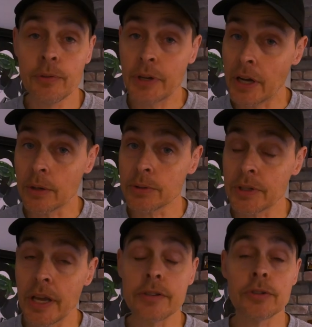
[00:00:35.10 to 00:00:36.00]
every house
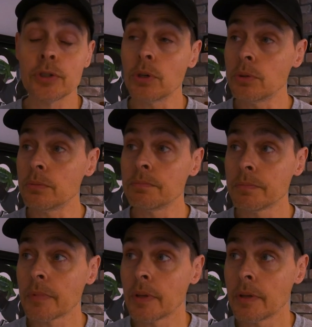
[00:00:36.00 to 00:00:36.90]
had its
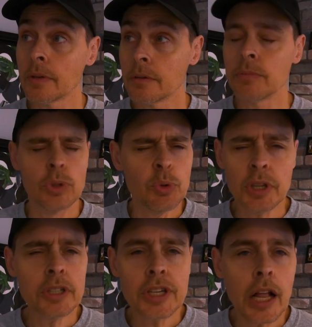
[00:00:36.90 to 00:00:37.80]
own
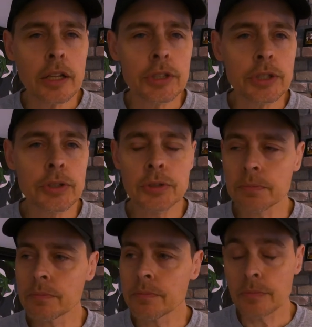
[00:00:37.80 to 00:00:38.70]
unique challenges,
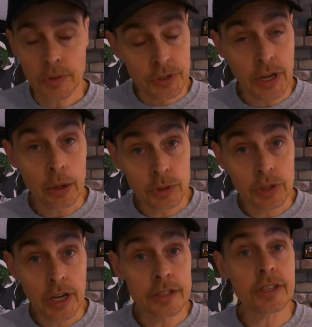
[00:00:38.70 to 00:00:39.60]

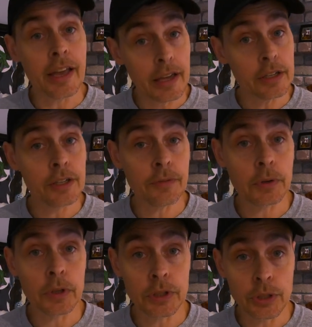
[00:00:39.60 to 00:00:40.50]
downsides, and
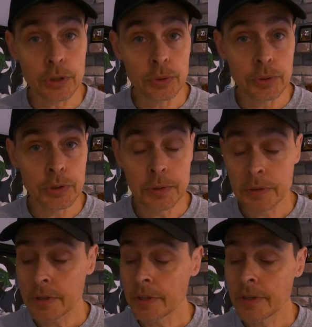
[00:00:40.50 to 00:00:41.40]
difficult issues.
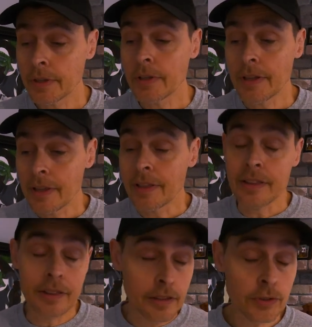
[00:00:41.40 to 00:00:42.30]

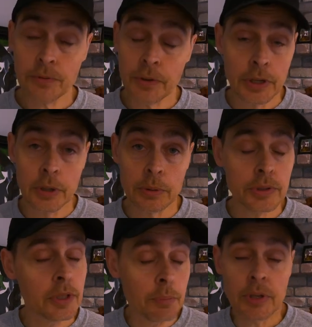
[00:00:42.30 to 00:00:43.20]
This video
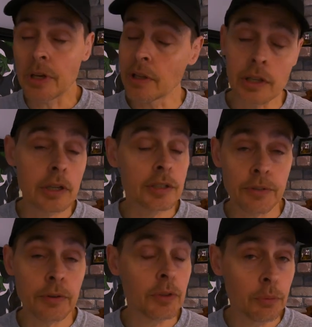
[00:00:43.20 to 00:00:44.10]
is going to be a little
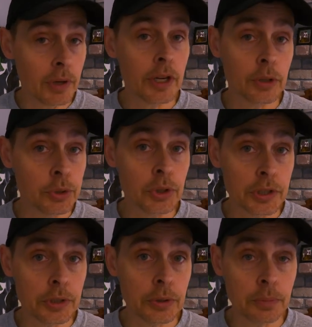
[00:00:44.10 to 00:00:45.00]
different than what I
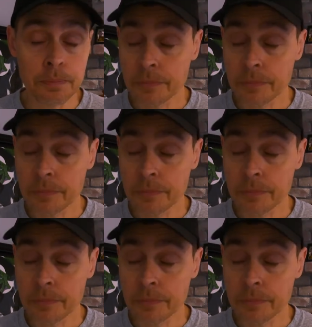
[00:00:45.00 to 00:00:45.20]
usually do.